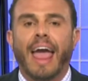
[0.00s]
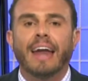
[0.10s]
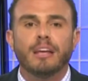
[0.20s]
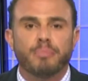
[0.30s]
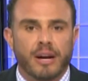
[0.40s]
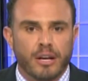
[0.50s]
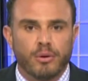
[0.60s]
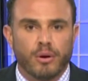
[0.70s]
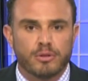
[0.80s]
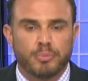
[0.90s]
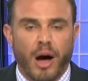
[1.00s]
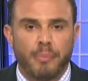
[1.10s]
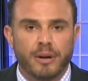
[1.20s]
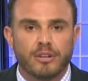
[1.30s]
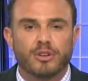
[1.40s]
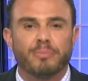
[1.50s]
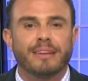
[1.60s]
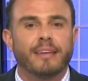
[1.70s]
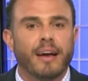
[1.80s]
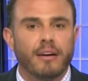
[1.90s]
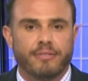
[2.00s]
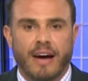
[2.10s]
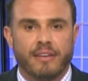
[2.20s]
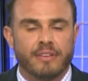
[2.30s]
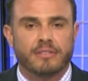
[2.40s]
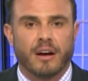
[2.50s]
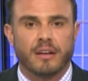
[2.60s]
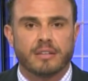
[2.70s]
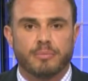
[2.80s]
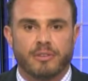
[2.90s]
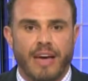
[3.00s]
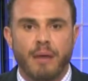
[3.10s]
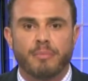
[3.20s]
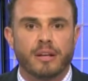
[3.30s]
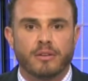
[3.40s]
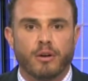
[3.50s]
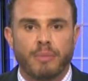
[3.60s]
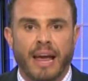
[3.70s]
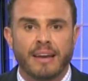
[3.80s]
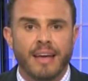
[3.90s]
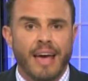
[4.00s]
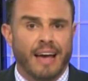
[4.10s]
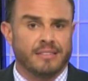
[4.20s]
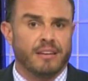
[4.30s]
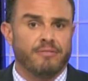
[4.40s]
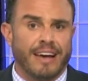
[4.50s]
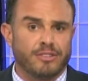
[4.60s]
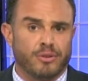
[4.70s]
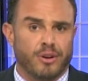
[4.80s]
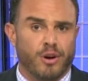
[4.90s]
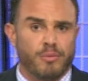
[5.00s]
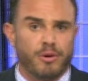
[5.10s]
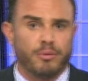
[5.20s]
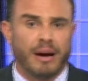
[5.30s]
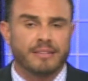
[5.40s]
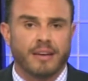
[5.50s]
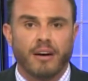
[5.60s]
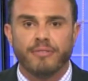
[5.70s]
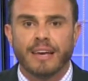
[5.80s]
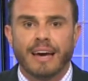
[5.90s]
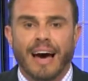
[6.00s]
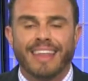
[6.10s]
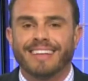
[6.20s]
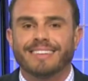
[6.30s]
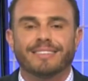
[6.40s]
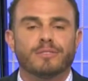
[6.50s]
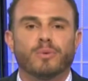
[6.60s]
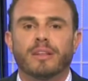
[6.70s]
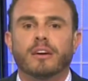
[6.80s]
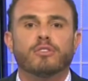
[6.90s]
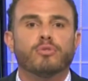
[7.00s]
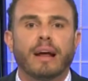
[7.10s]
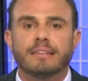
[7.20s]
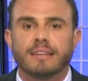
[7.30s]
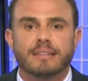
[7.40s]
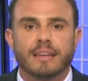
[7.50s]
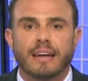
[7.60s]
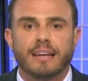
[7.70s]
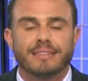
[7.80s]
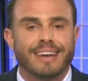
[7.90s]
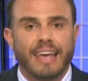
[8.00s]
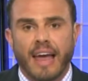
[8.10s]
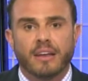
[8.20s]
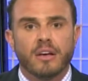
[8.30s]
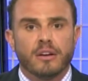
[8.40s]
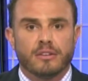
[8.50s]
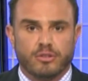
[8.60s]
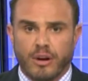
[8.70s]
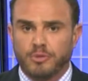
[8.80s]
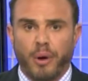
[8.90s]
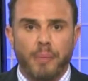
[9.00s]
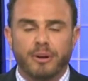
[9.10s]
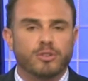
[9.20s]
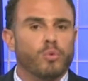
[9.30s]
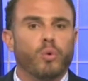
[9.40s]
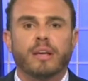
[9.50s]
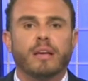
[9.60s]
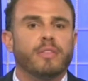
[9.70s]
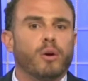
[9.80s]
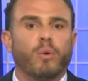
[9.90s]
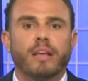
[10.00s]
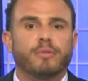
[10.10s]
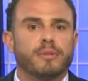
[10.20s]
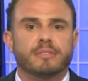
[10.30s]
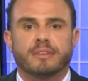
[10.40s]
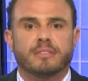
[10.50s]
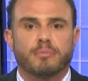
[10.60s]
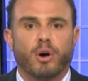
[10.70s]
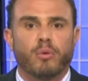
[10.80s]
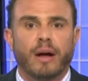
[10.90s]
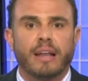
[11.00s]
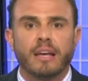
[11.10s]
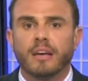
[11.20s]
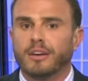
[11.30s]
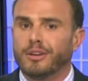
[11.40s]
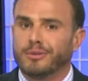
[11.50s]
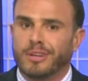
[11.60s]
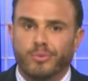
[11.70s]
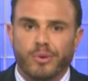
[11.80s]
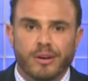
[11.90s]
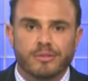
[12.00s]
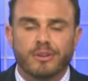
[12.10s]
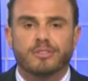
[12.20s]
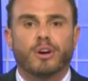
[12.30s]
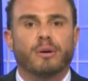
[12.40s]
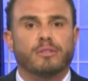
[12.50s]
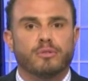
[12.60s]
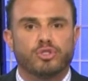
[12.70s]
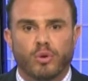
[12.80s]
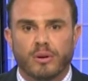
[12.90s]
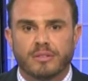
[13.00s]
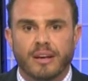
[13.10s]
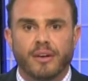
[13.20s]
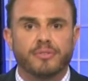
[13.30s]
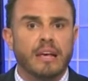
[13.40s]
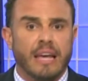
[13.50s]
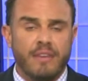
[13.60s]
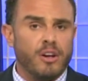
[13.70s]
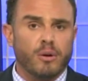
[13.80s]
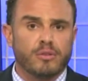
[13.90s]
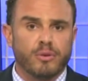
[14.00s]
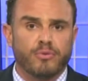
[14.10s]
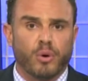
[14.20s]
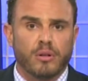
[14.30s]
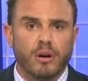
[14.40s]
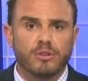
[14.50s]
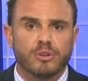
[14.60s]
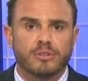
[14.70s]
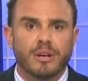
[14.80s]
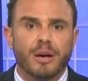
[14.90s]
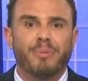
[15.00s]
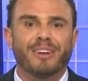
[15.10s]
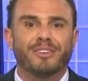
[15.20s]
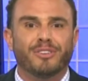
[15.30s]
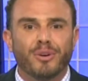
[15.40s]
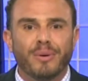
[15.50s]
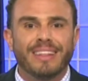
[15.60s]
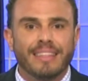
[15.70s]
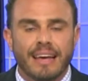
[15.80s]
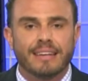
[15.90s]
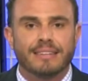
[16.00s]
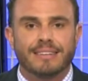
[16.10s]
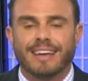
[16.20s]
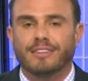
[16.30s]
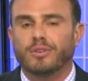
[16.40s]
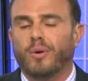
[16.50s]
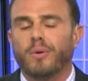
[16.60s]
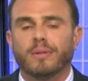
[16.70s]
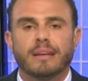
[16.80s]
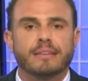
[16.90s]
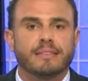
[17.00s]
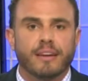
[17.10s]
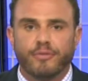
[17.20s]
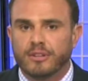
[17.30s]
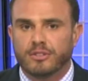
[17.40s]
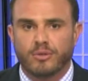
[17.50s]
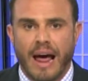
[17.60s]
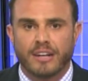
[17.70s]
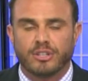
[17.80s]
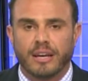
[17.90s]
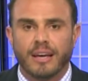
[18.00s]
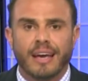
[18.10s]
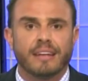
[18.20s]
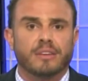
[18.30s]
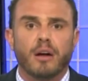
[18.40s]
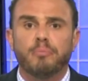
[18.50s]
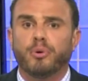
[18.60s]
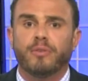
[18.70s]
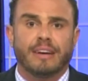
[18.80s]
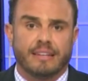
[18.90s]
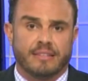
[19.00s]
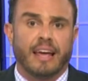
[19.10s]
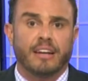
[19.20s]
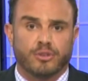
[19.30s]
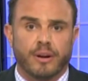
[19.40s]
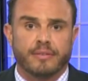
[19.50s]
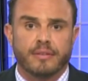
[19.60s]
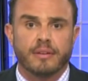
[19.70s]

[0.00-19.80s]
Anybody who owns property should be terrified of this concept of eminent domain. As an investor and homeowner myself, I think this is one of the craziest ideas. And again, distressed properties are working their way through the system already, using realtors, going through short sales, even going through foreclosures. But doing this is a totally different strategy. It's unproven and it's dangerous.